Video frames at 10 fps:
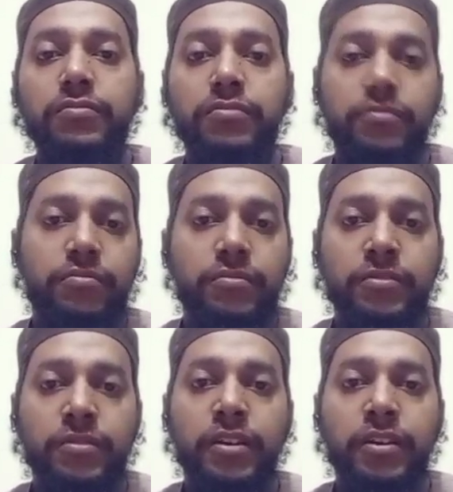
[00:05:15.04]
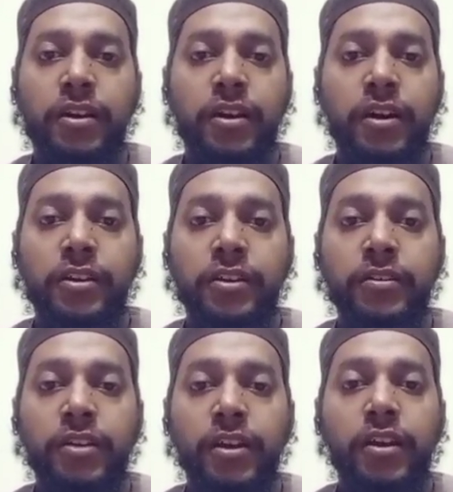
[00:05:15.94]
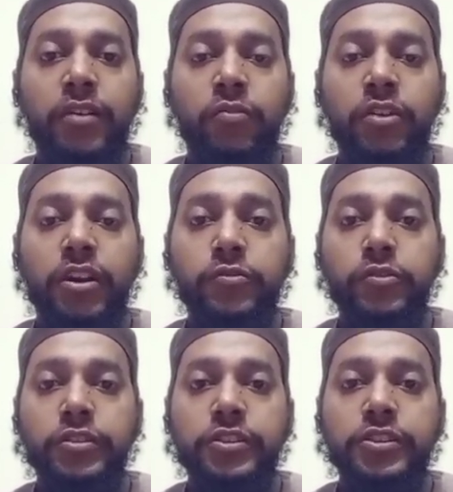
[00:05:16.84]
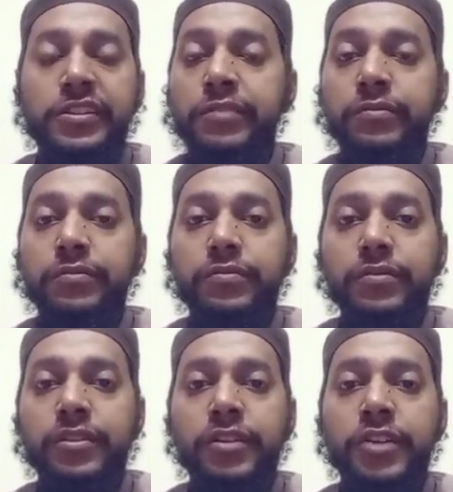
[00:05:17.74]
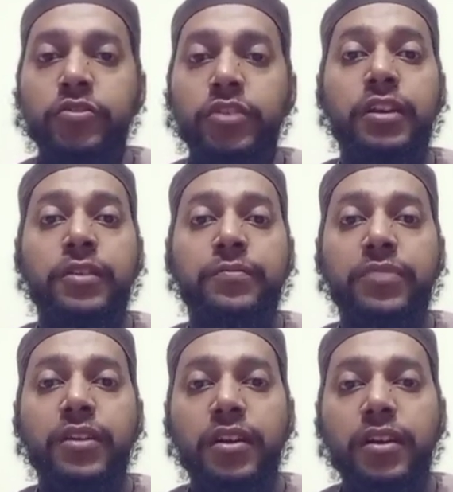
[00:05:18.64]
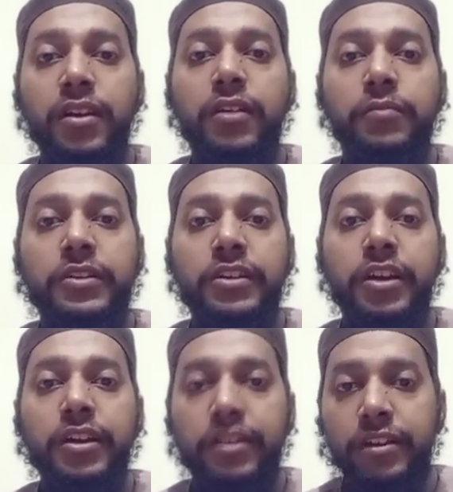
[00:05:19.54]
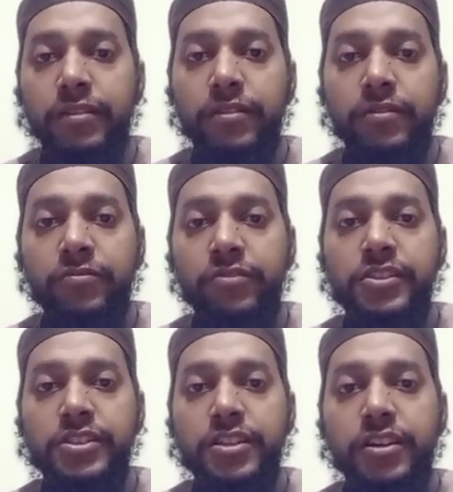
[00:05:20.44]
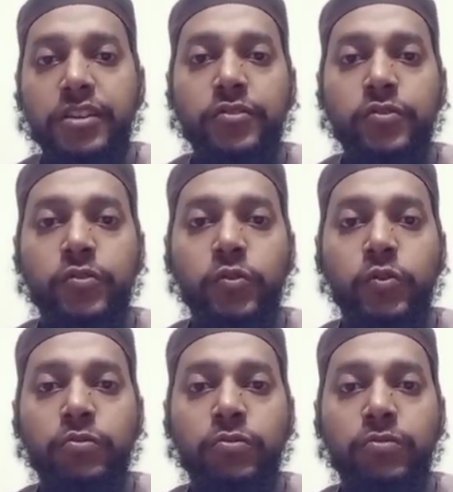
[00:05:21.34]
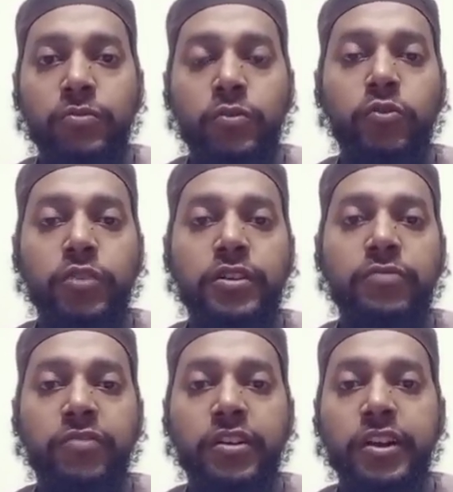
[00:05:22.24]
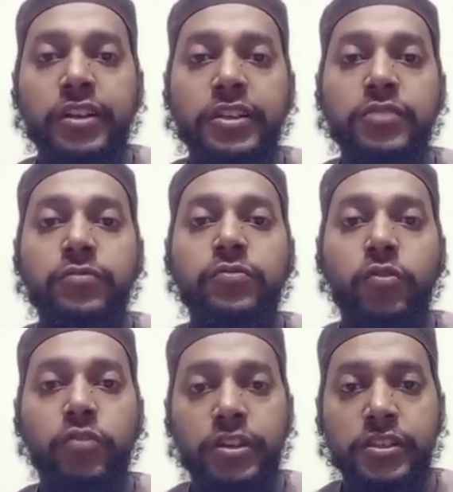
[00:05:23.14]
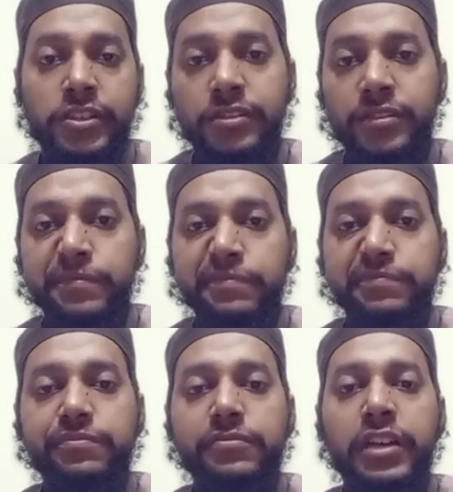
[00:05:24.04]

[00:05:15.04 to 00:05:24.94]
then I would love to reach them. That's okay. But try first to do it for at least 4 days in a week.